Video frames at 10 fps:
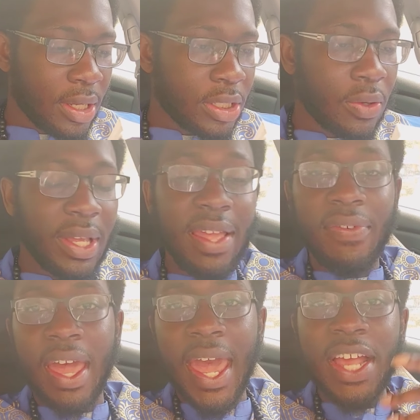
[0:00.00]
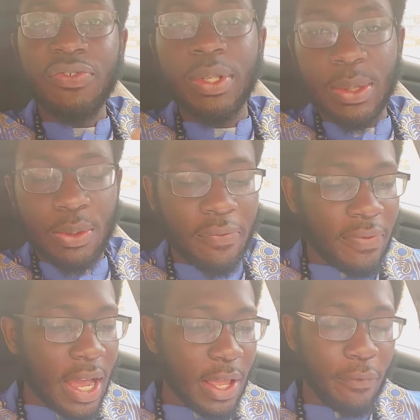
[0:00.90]
So even Esdras was on
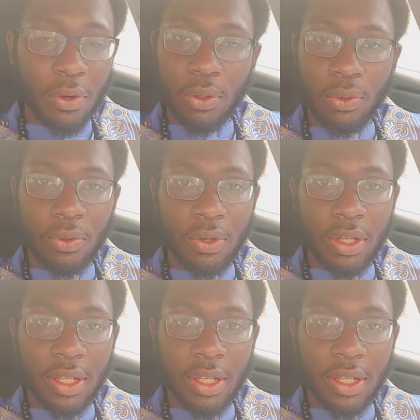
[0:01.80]
fire for the Lord.